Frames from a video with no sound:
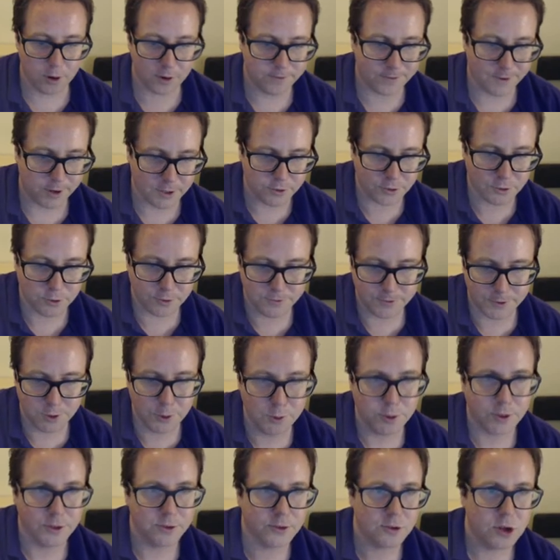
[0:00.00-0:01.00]
fossil
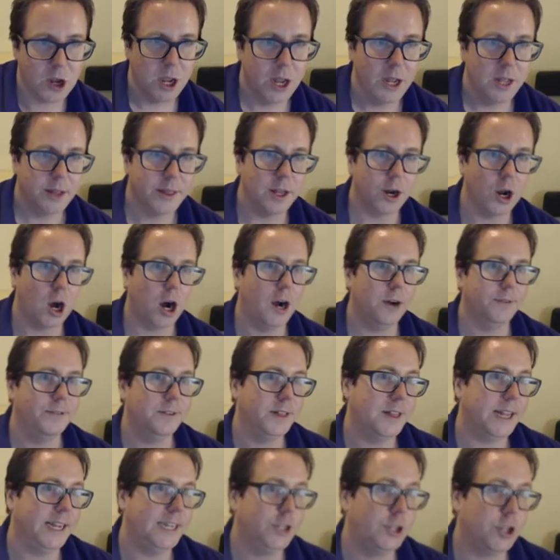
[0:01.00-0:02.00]
fuels, that
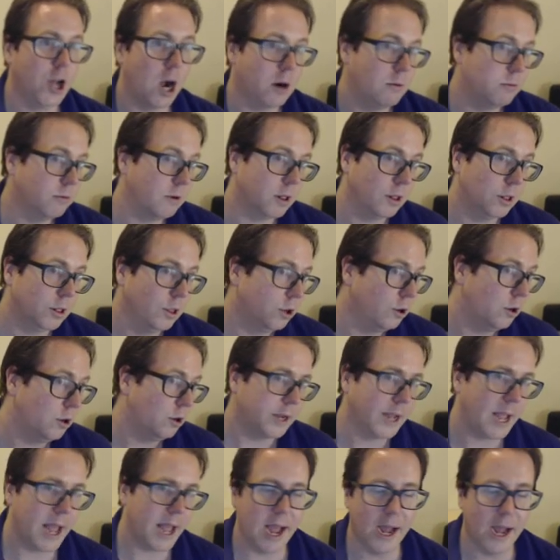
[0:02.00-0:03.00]
often they don't
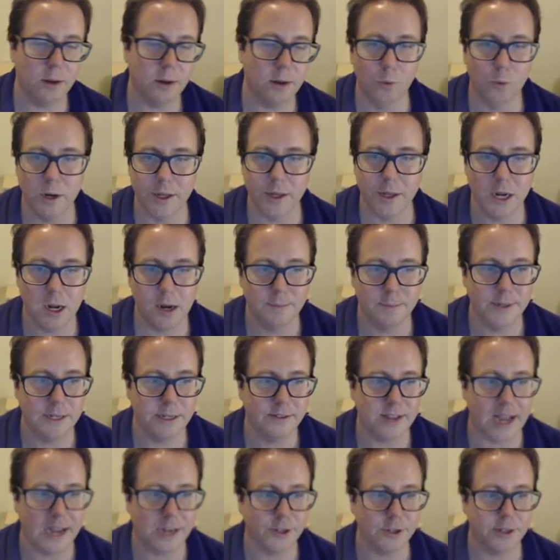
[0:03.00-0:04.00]
look at what the company
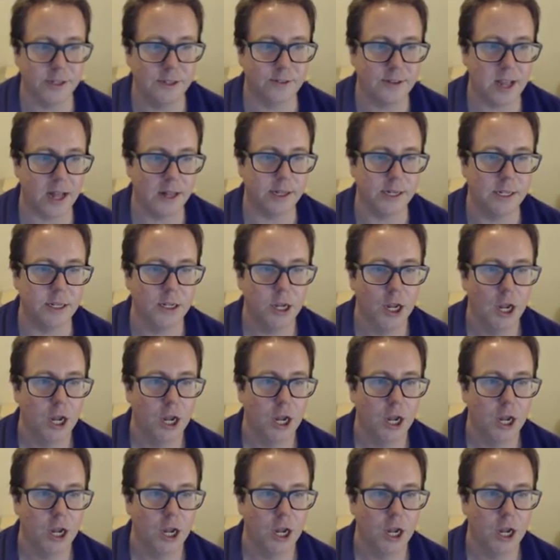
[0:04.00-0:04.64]
is actually selling.